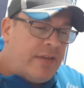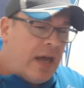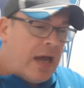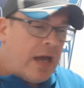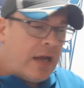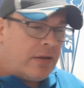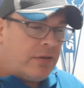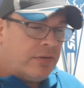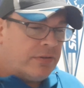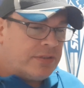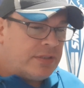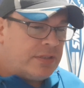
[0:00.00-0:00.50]

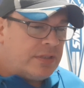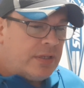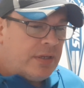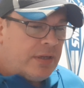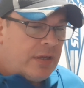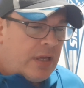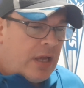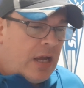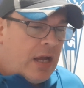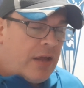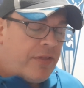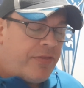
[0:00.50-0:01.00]
tackles.
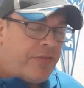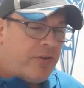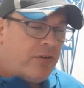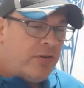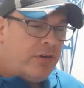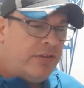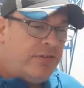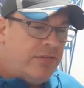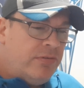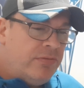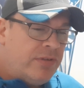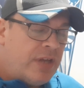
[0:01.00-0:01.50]

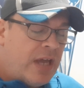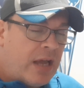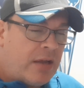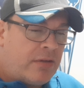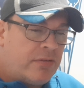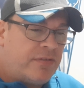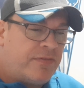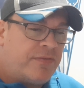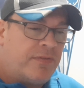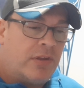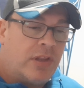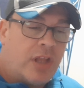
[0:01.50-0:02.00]
32
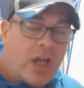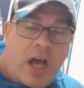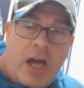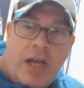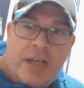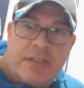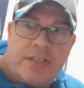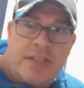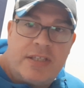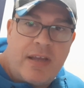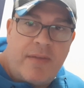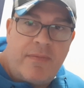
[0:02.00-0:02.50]
tackles for
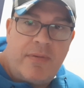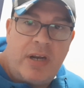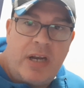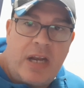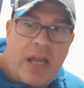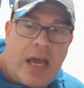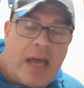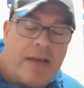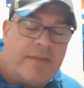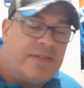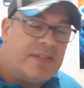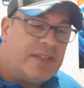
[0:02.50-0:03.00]
loss,
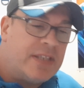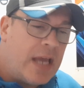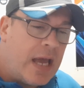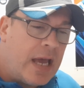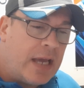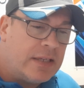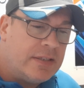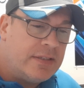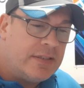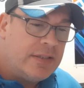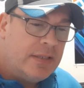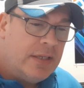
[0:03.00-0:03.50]
7.5
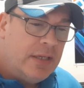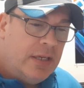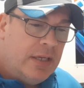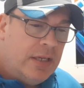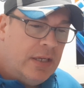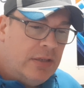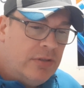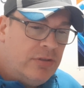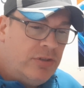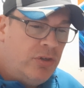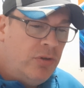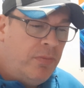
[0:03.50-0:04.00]
sacks,
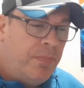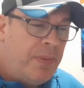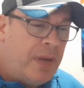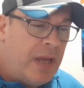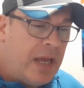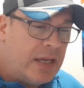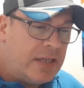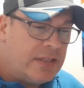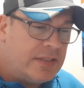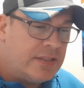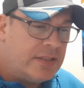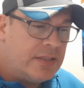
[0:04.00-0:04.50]
2
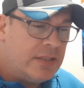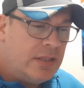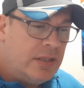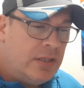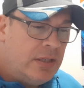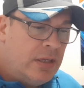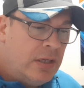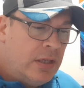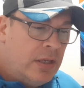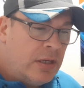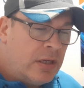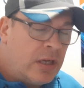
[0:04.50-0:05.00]
picks,
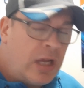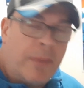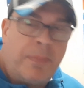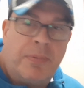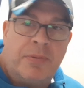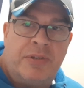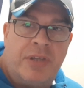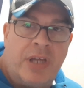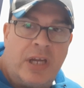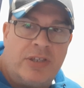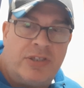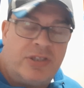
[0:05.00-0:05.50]

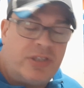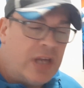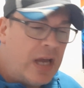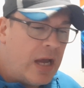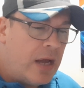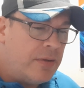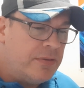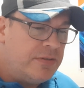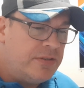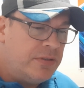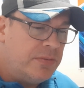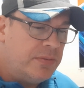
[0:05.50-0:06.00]
couple
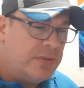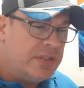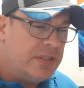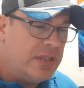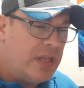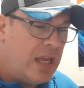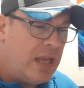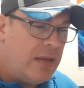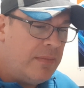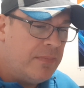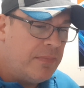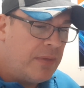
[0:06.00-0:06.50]
touchdowns to his
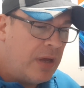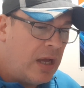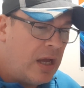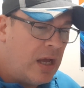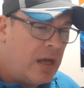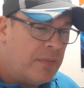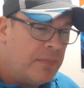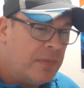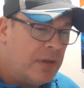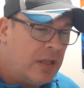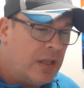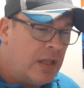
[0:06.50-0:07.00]
name,
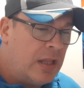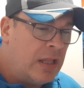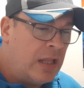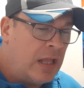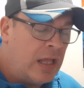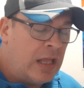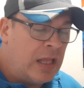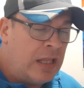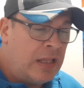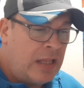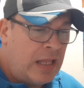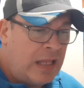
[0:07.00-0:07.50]

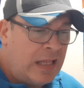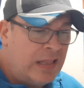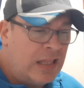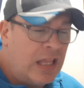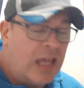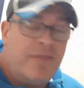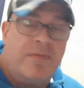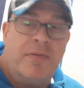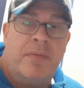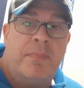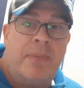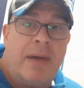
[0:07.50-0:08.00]

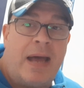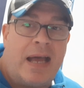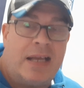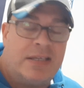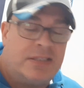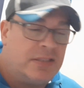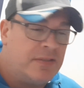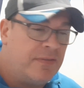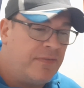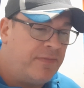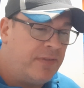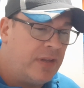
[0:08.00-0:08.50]
11
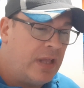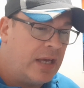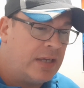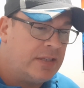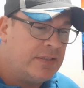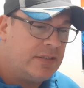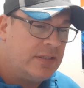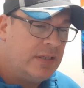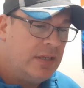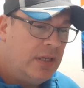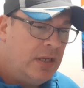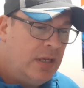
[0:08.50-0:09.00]
pass
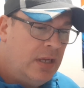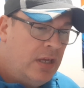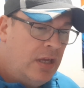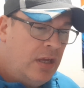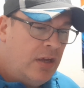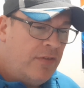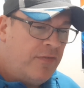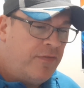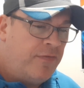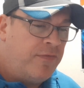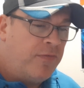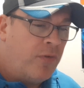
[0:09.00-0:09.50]
deflects,
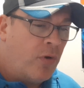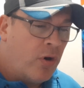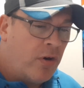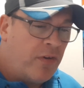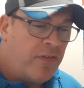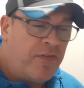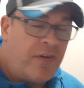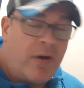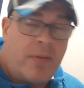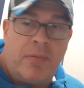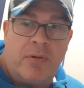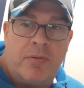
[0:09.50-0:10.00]
4
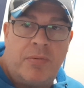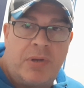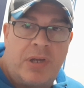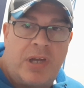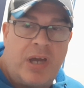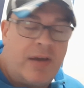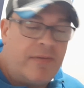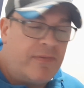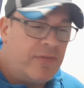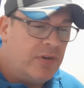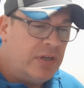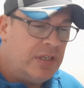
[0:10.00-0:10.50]
fumble
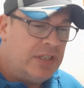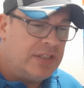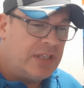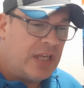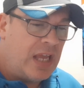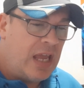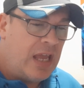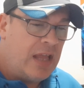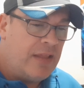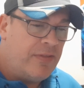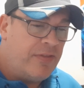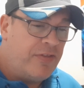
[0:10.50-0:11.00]
recoveries,
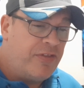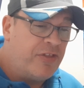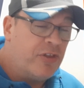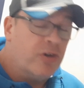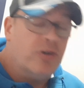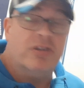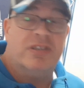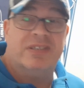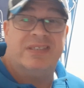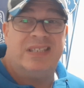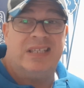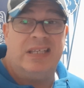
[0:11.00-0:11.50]
and
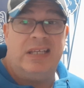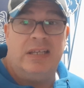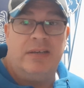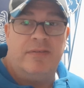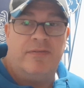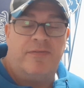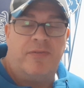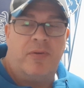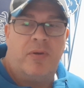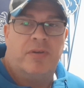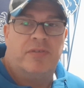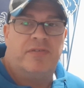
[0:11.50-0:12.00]
13
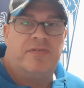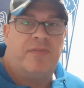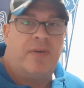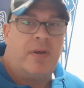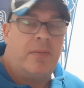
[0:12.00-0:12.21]
forced